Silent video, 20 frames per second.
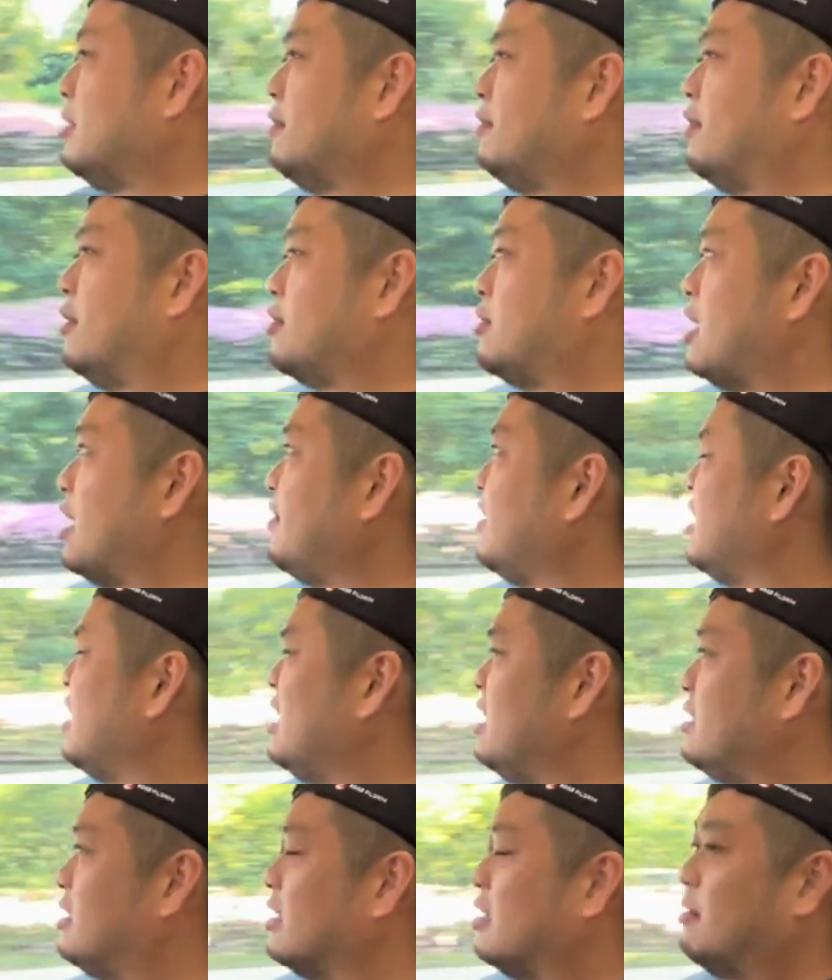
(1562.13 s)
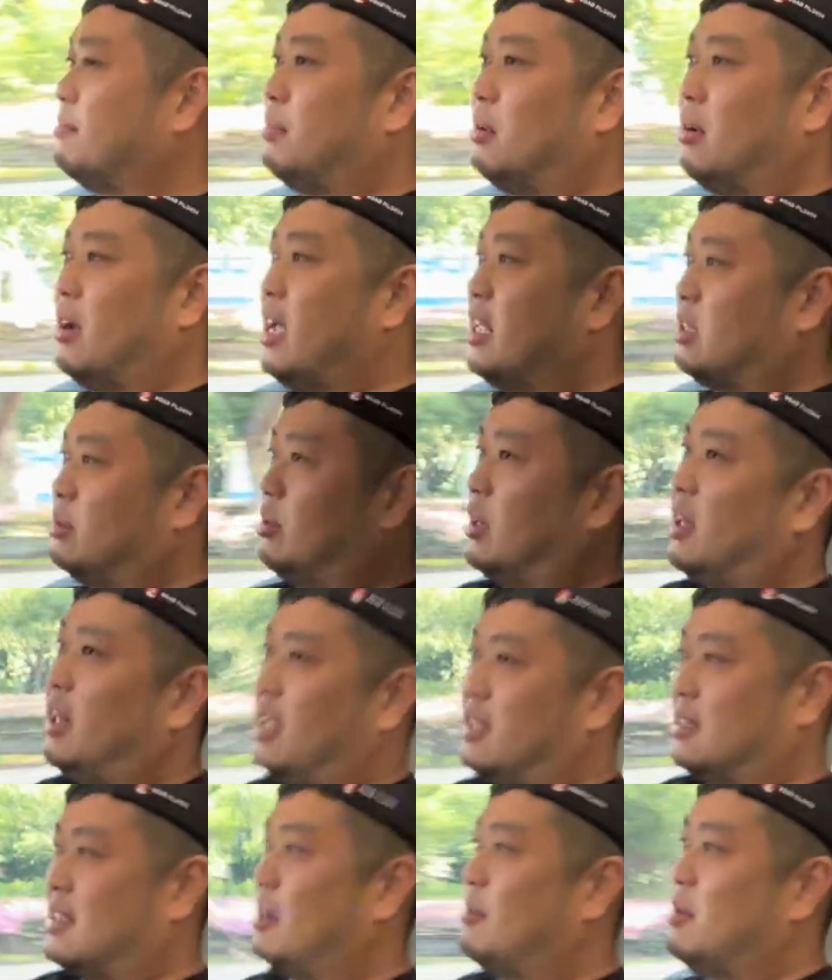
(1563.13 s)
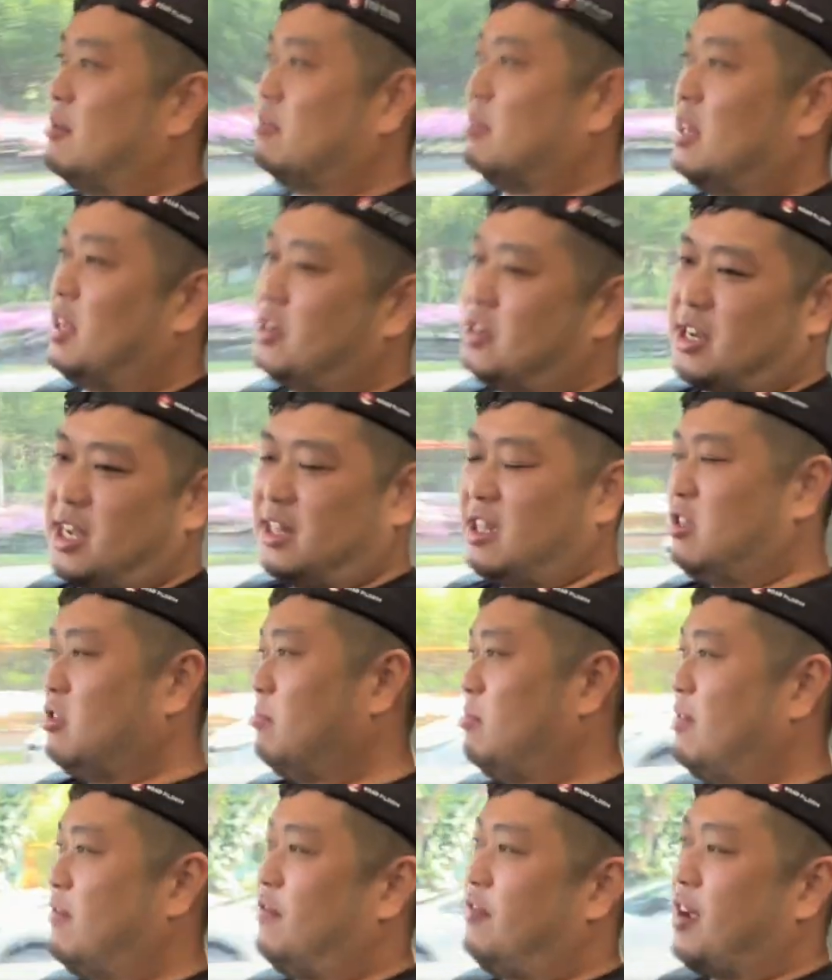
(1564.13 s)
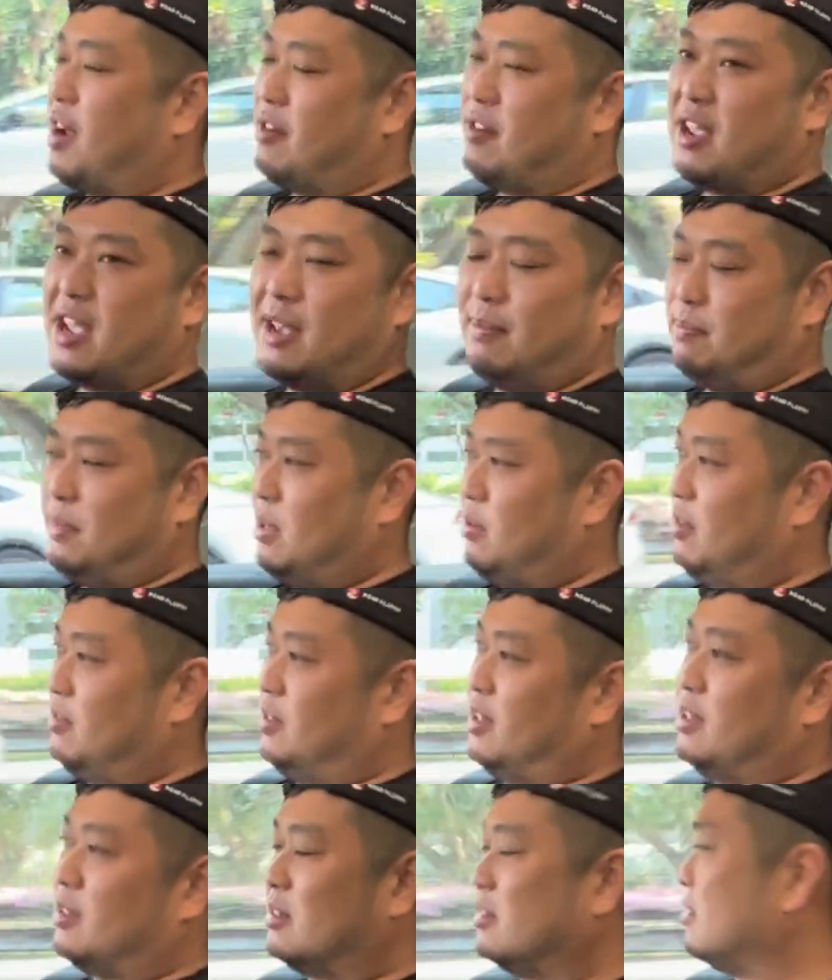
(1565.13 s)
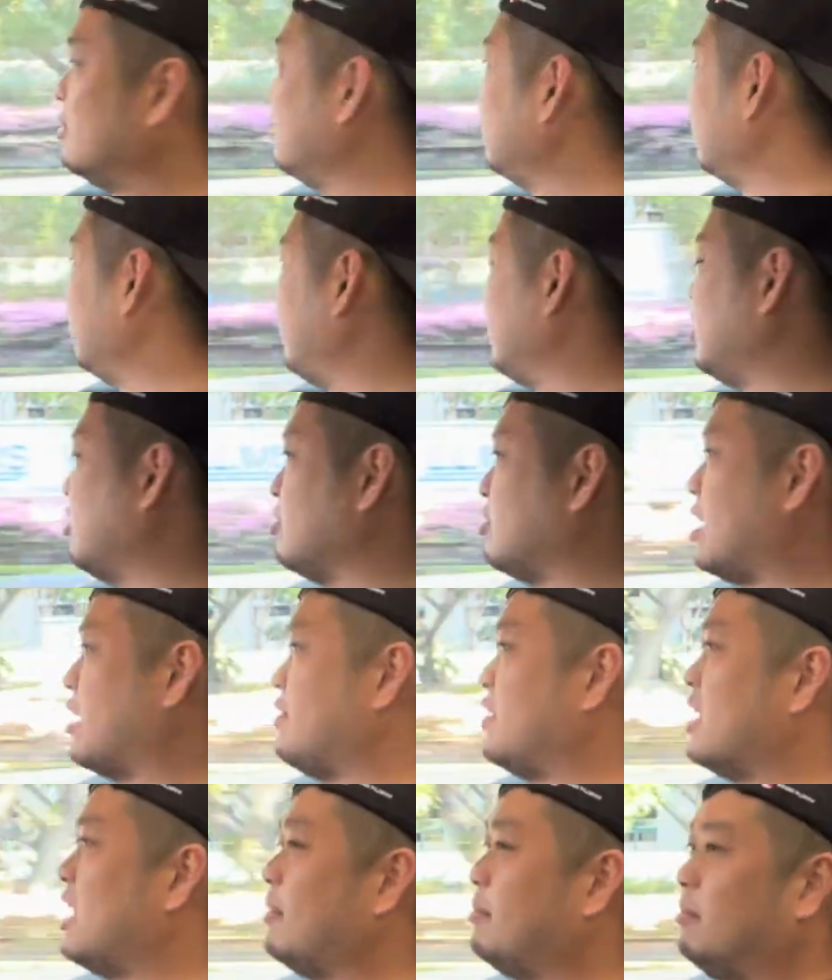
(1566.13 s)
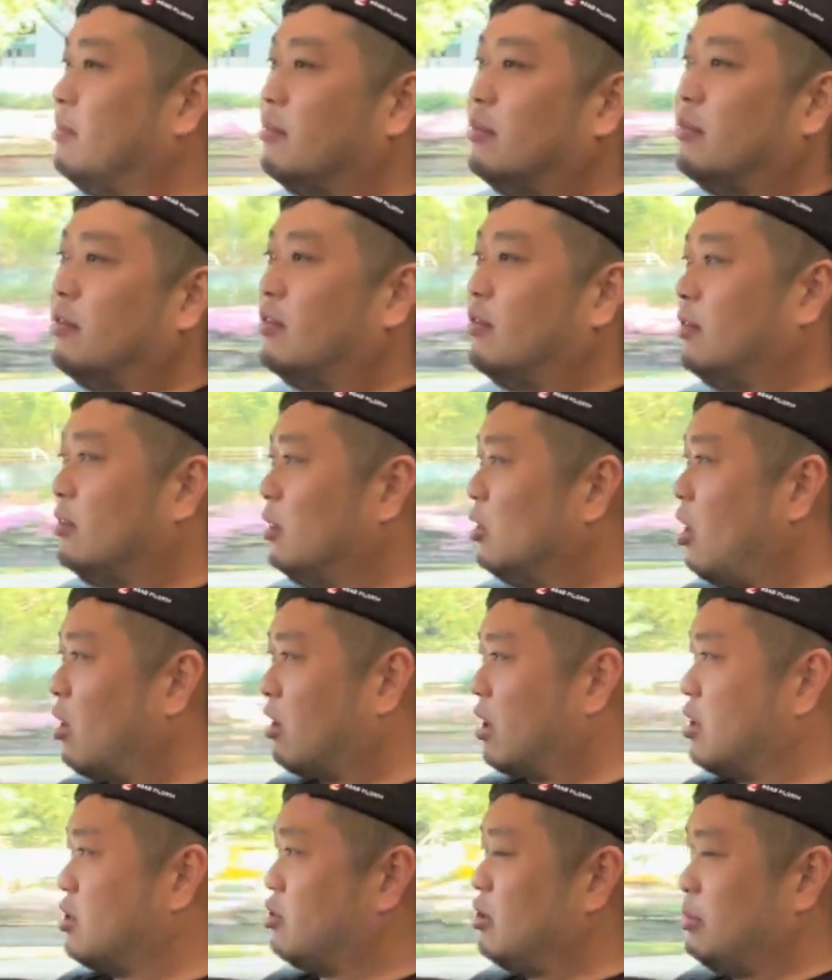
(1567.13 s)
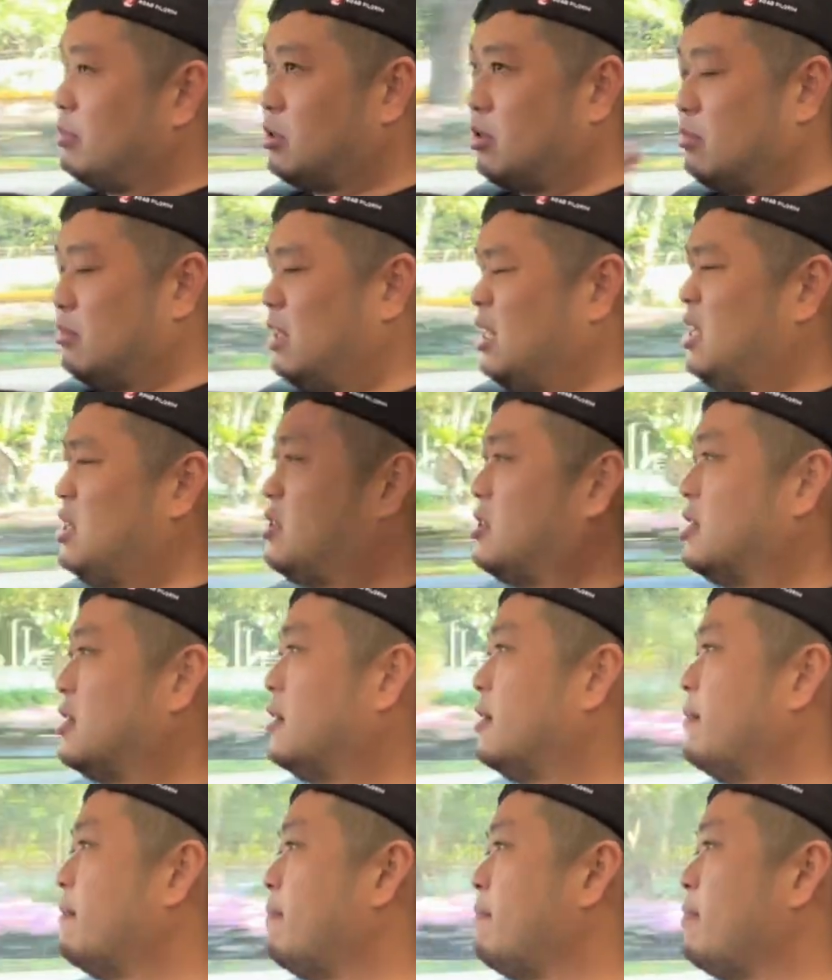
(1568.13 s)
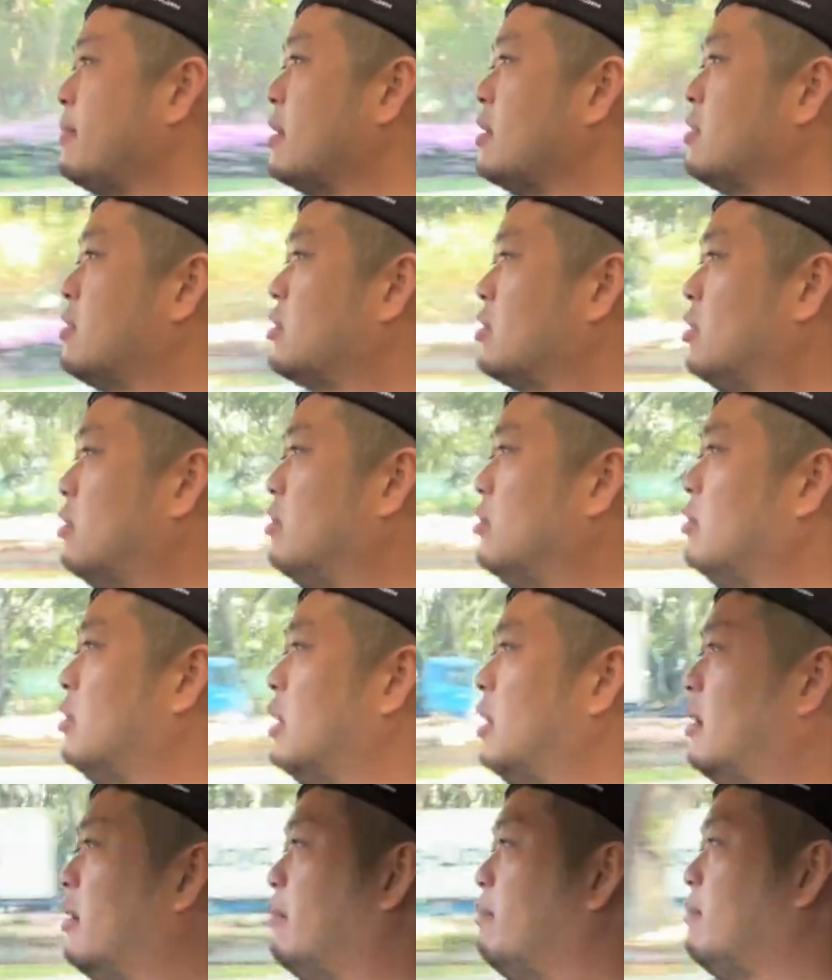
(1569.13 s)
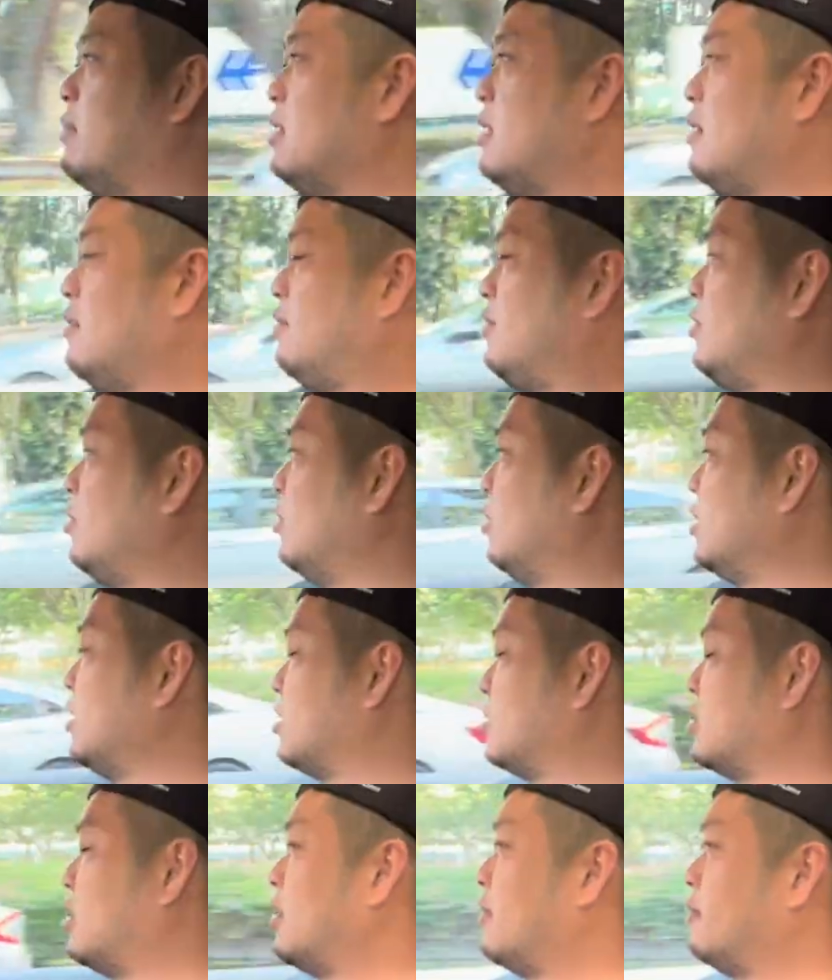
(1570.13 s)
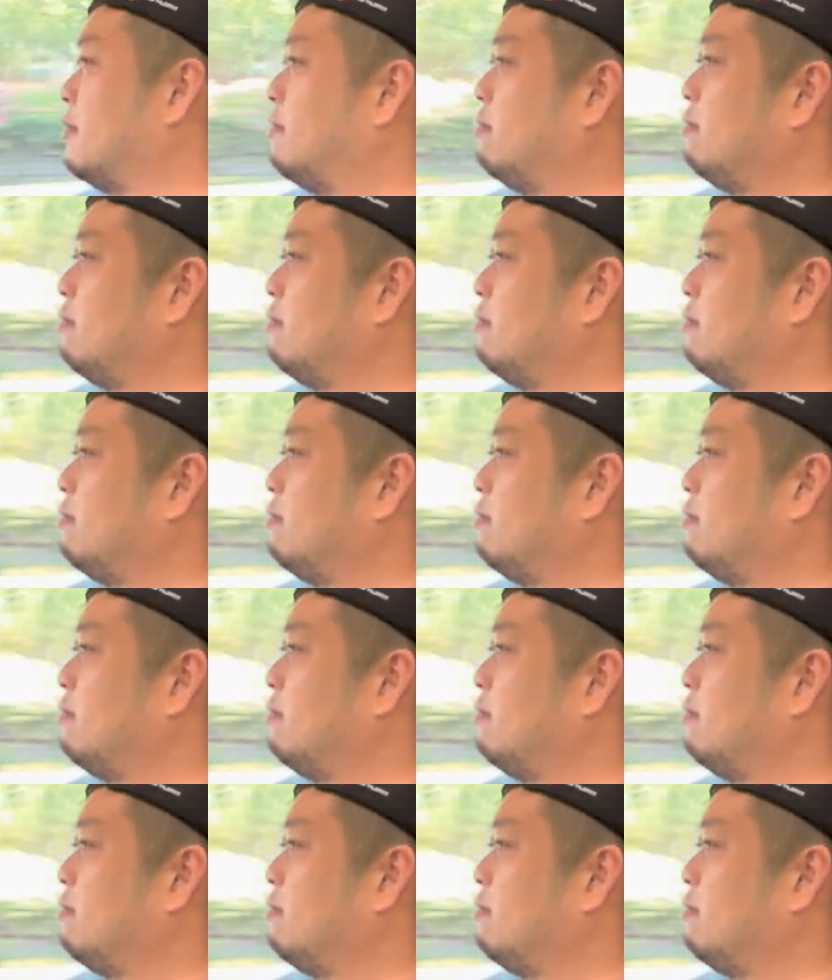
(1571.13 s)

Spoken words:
for driving in Singapore as well as up in Malaysia. I think you'll be very happy with this when you're driving up longer trips to Malaysia. So if you're the sort of